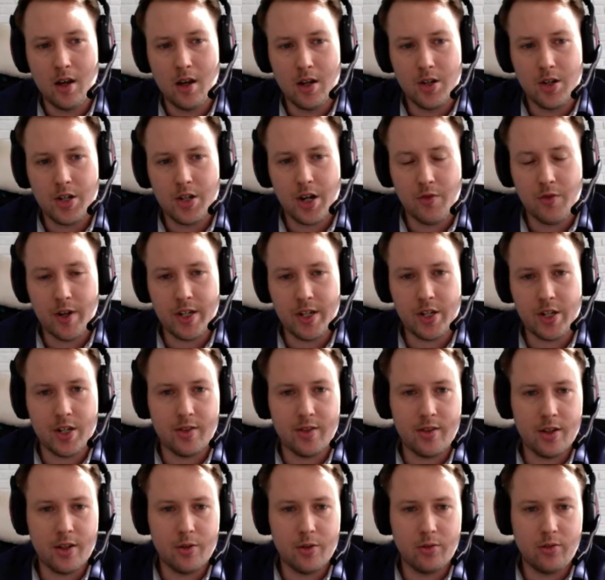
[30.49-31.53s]
Shell reached a
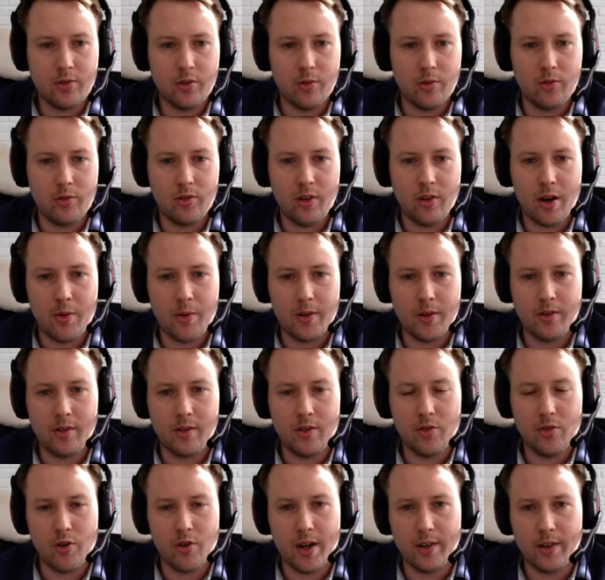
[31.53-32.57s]
deal to sell its
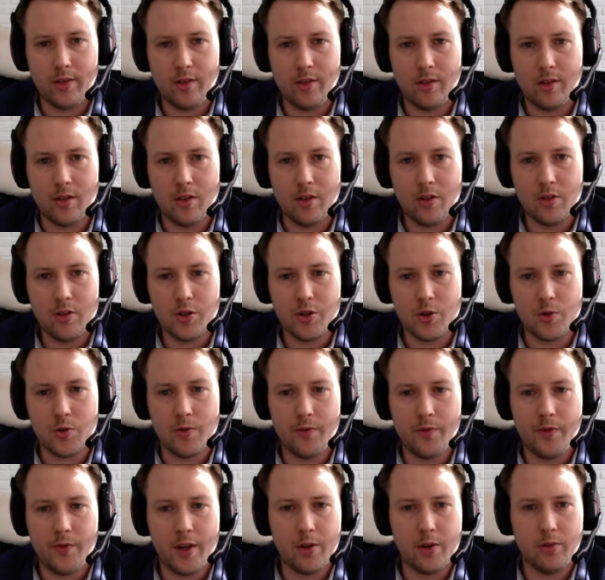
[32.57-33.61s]
interests in onshore
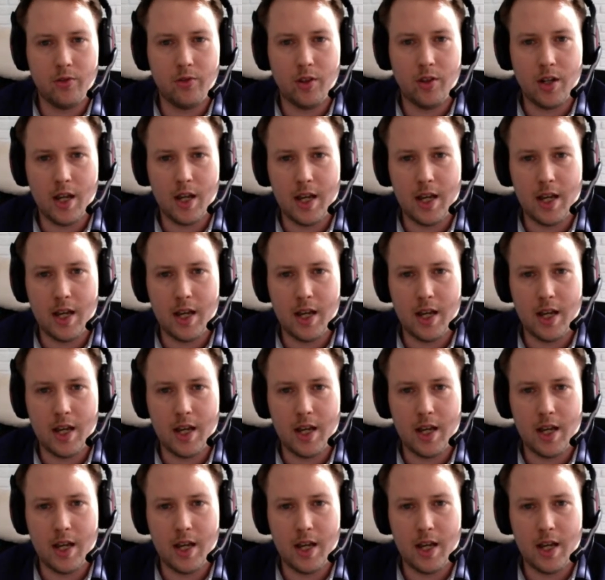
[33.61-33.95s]
fields in